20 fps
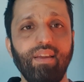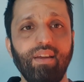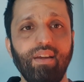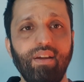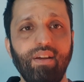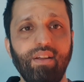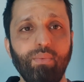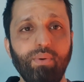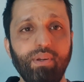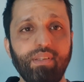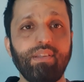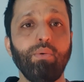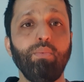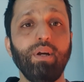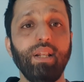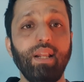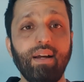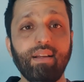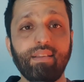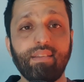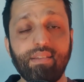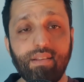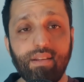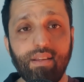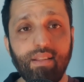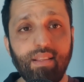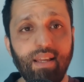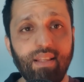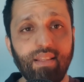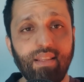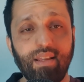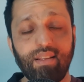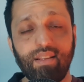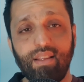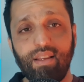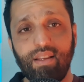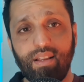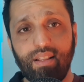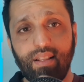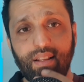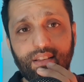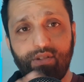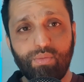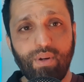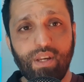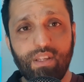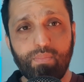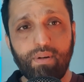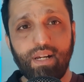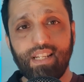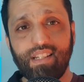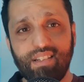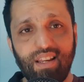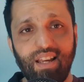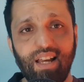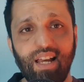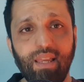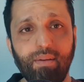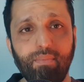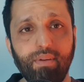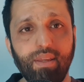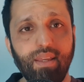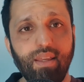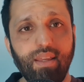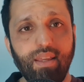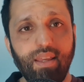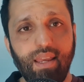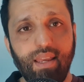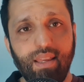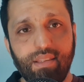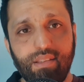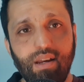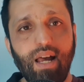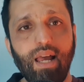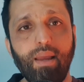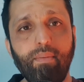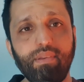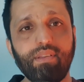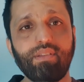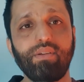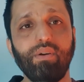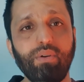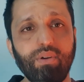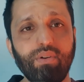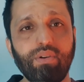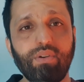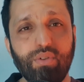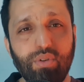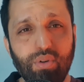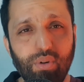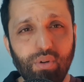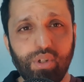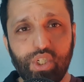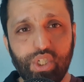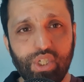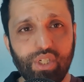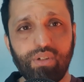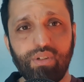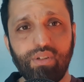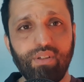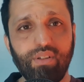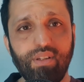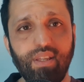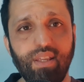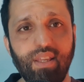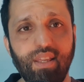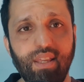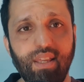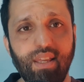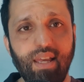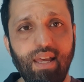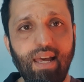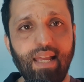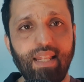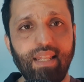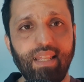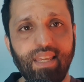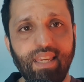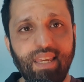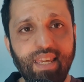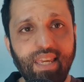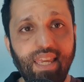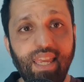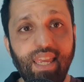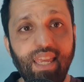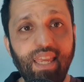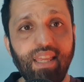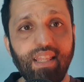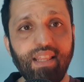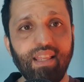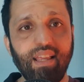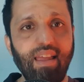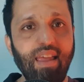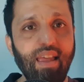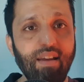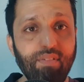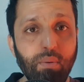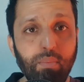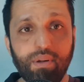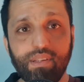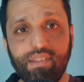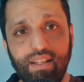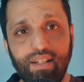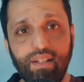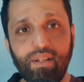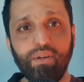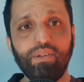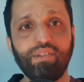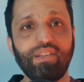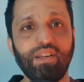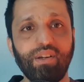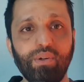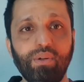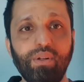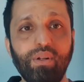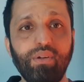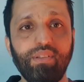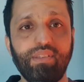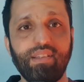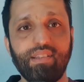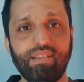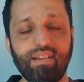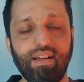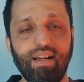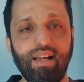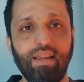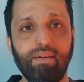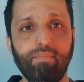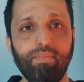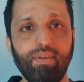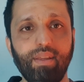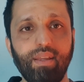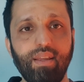You know, we say, well, us, that, that, that Allah swears by time. Time is so crucial and key that everyone's a loser who loses time.